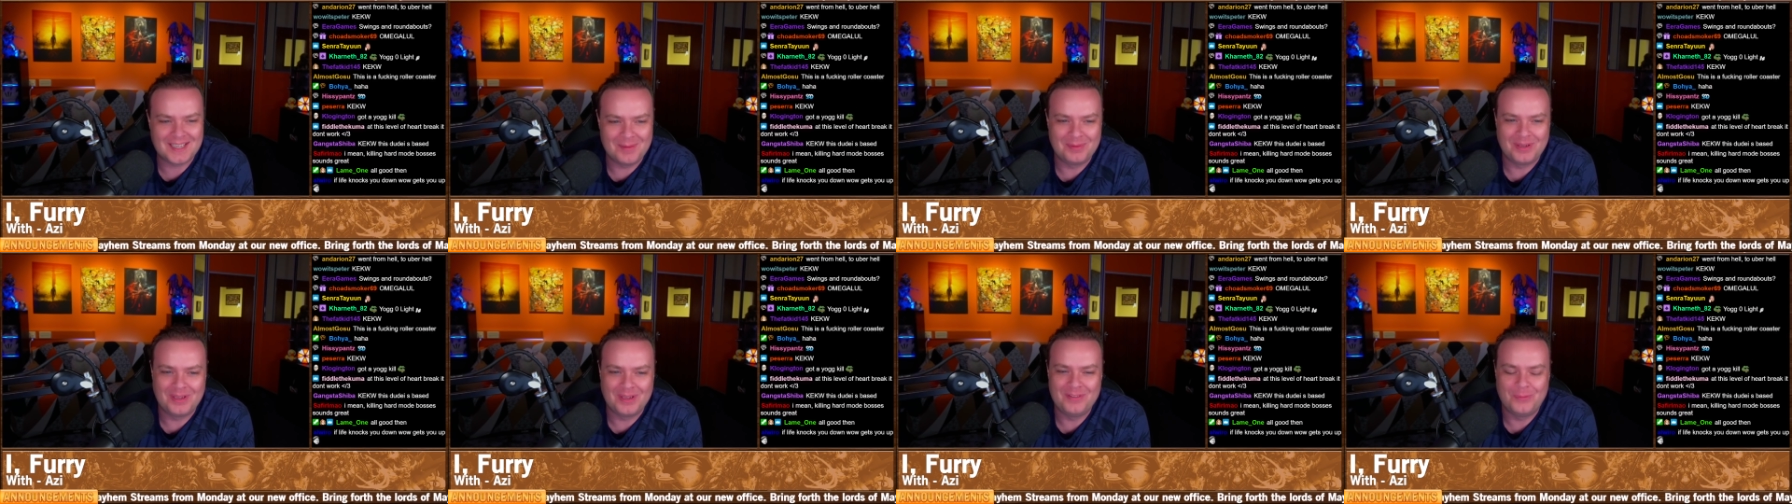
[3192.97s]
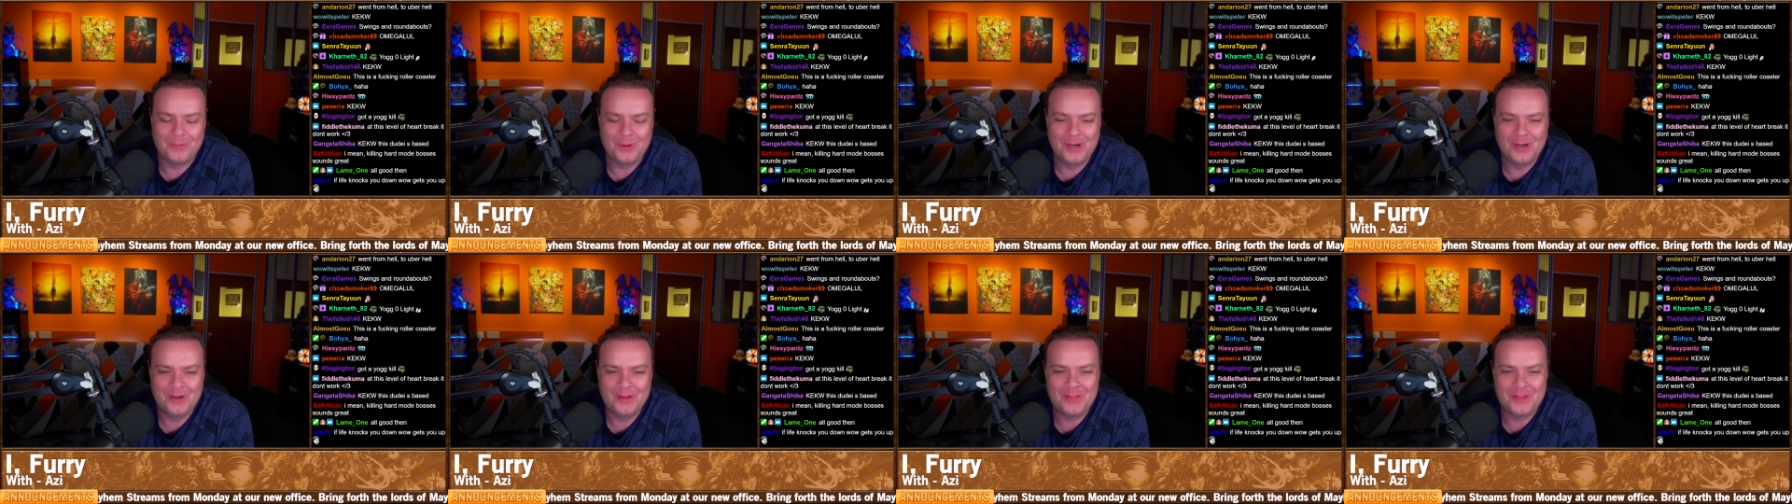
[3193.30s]
I
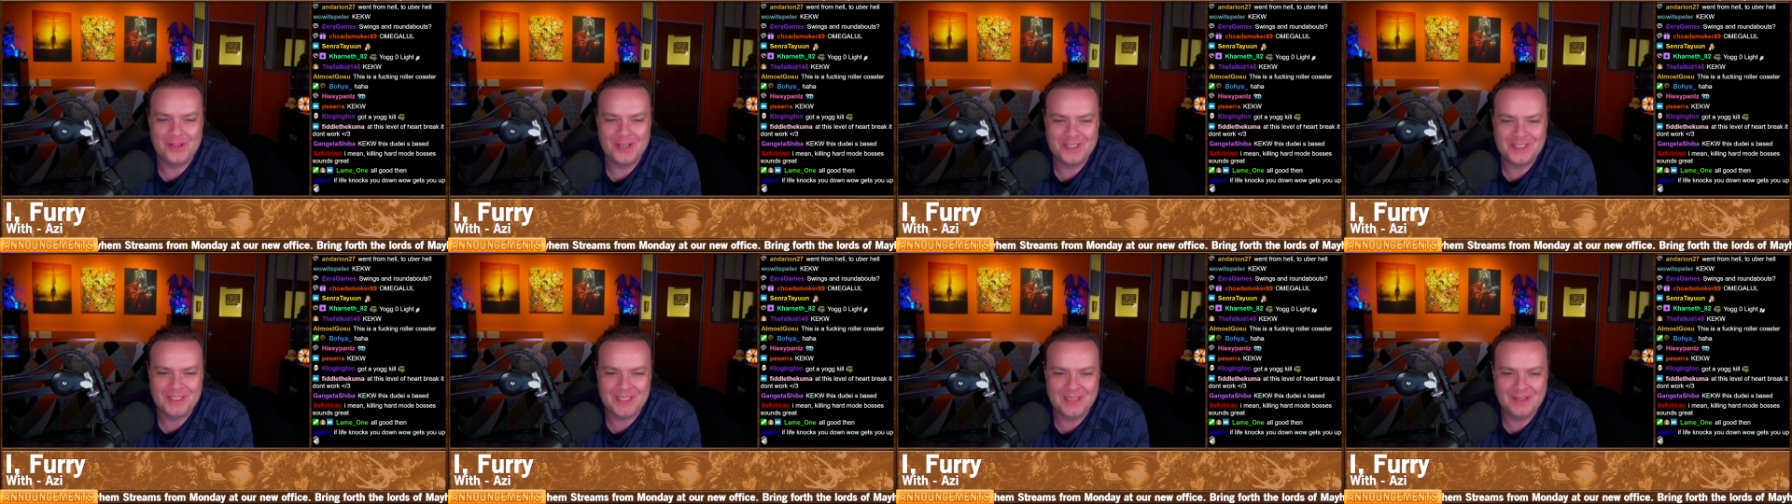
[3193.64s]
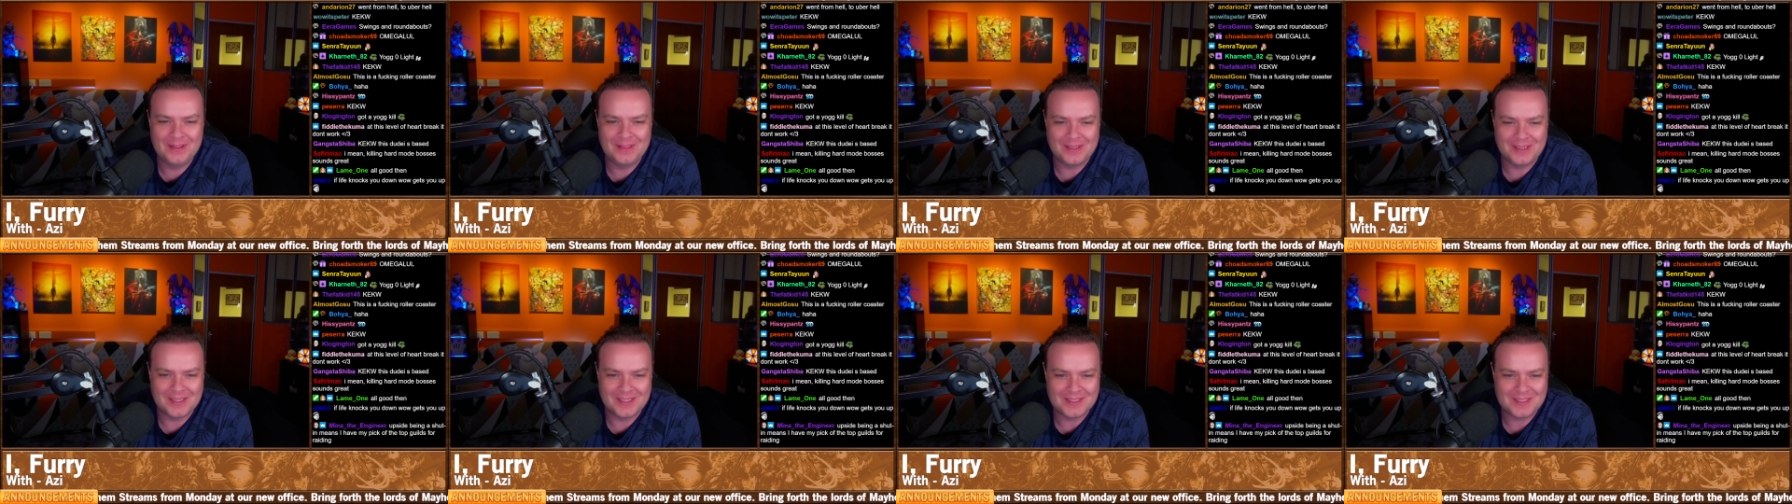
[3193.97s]
believe World
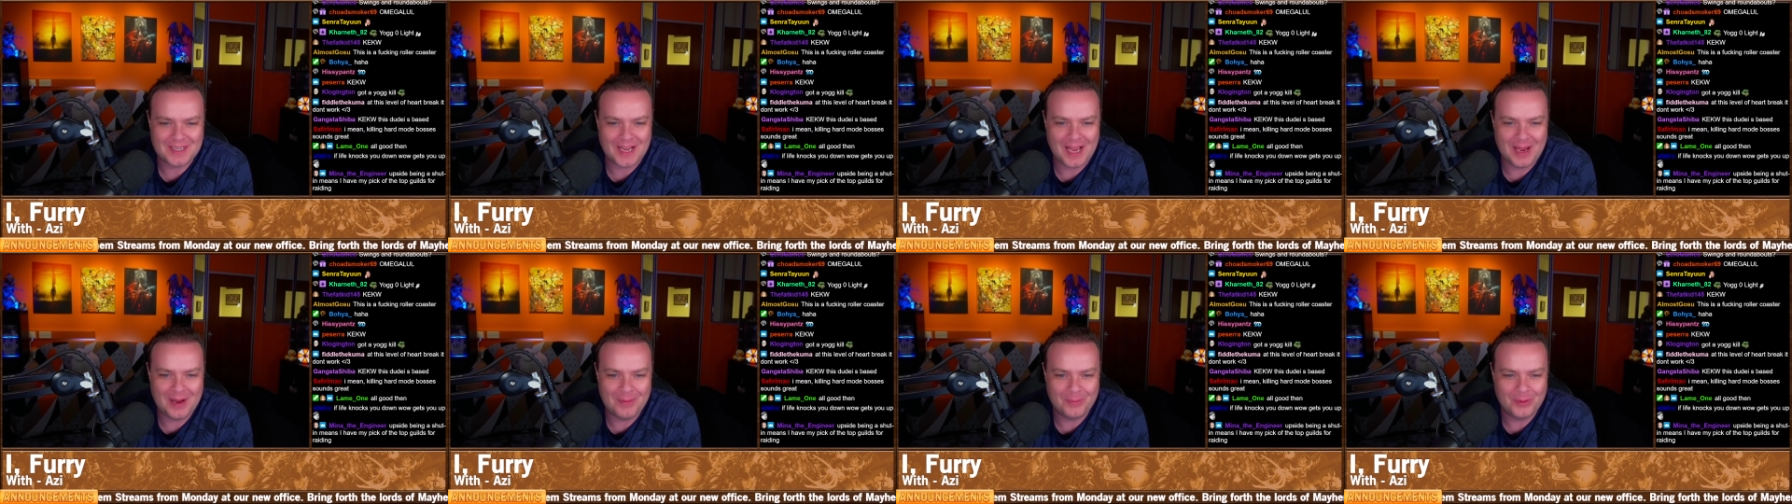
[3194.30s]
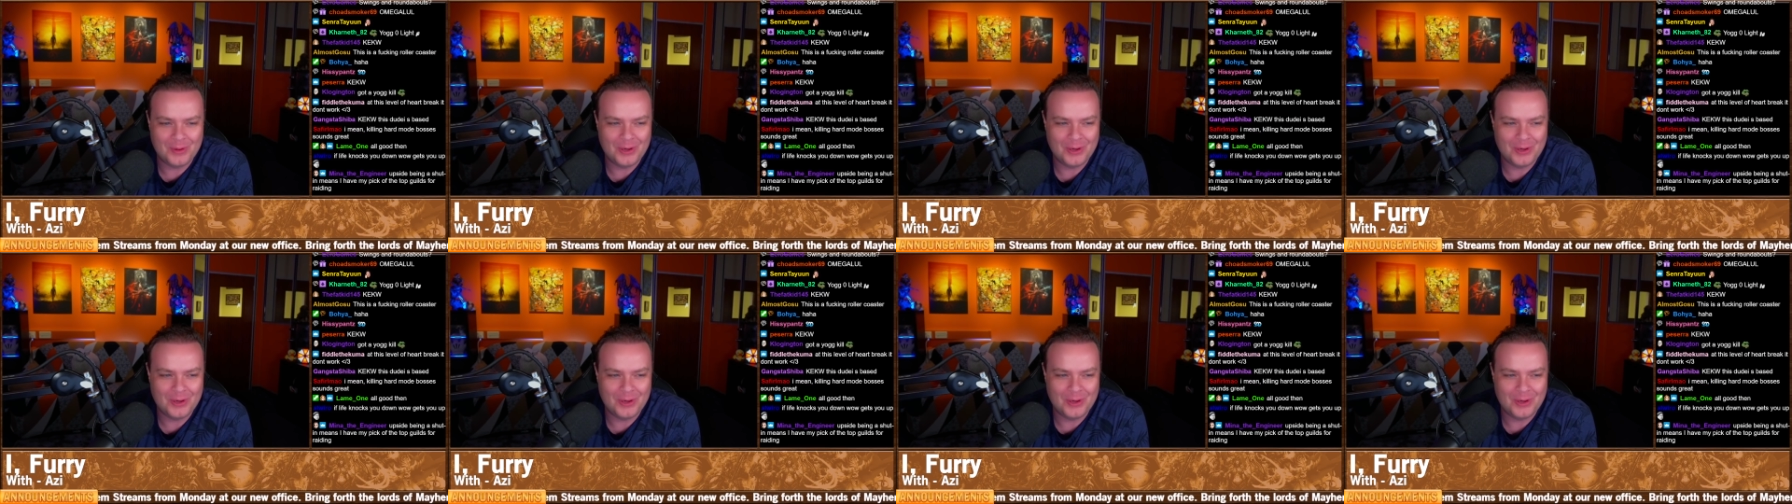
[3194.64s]
13th at the time,